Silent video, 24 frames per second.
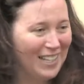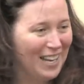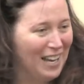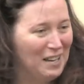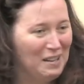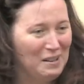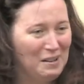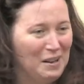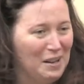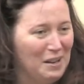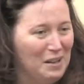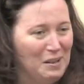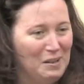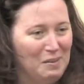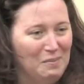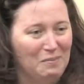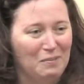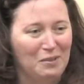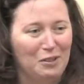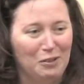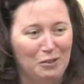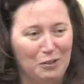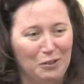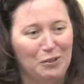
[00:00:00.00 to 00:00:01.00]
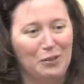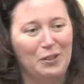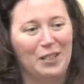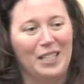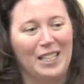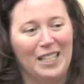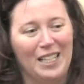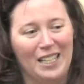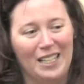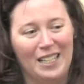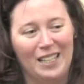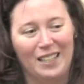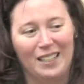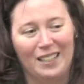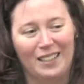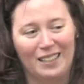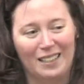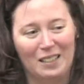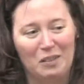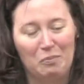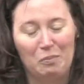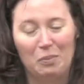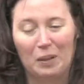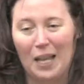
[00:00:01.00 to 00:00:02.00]
I am truly
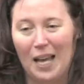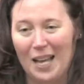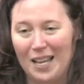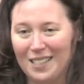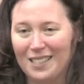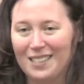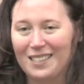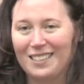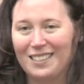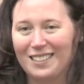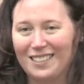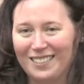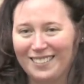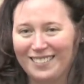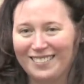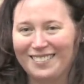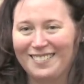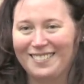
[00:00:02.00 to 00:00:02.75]
blessed.